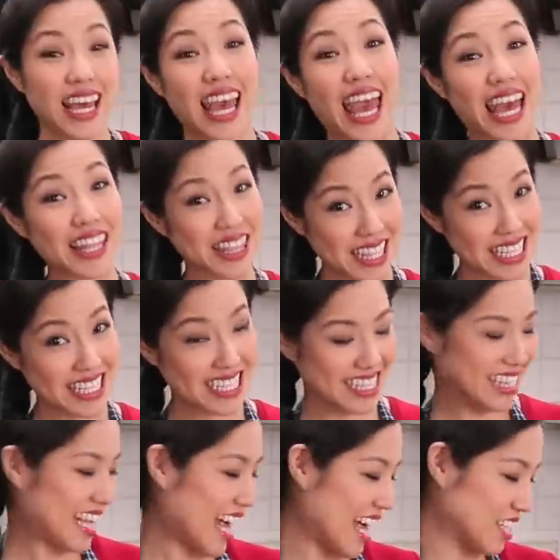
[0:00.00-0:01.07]
And this,
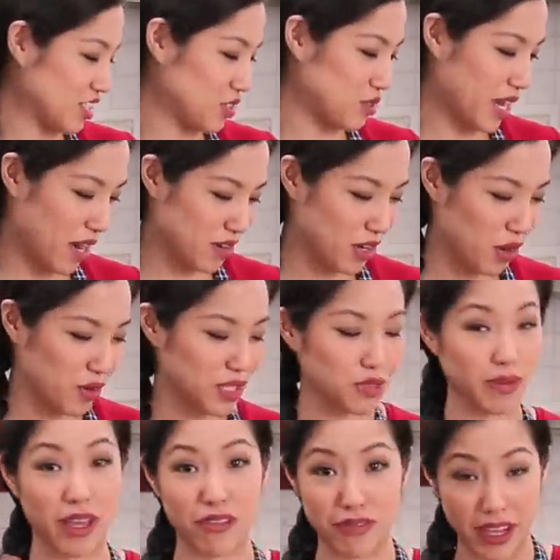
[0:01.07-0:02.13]
as you now know, is
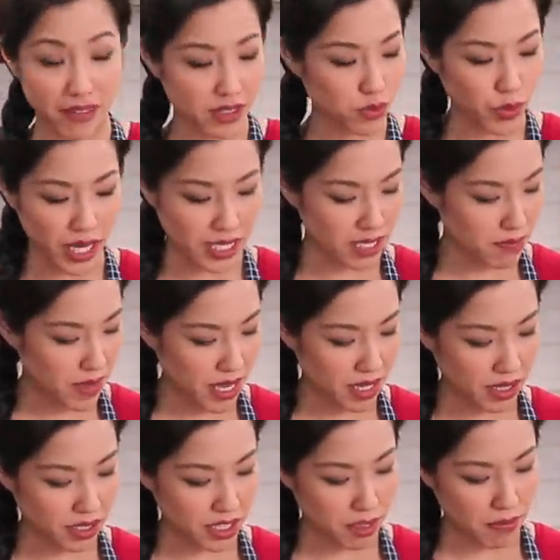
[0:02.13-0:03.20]
my favorite way to make
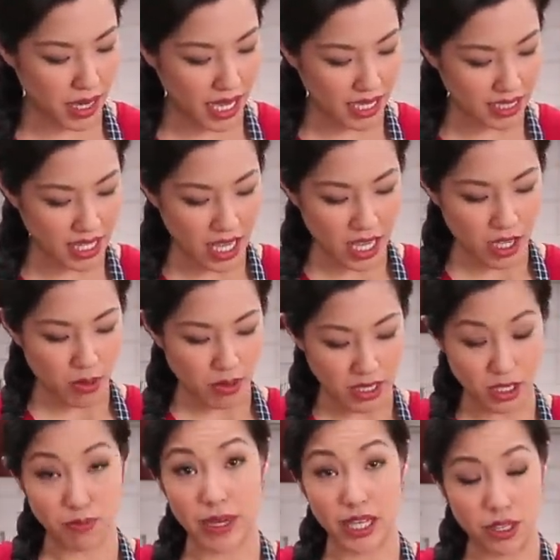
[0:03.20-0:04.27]
curry paste,
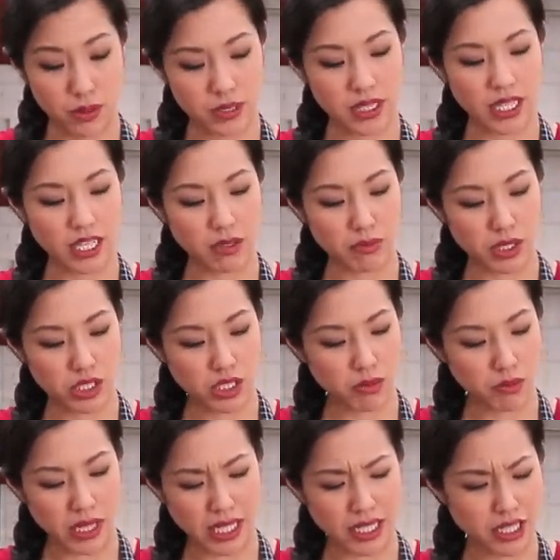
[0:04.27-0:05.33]
is by using an immersion
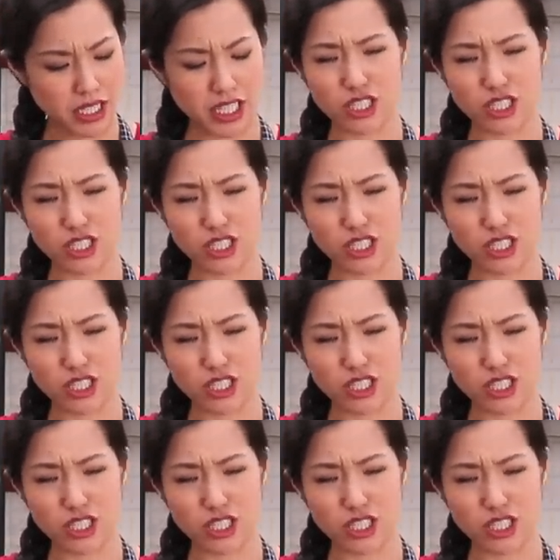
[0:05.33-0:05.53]
blender.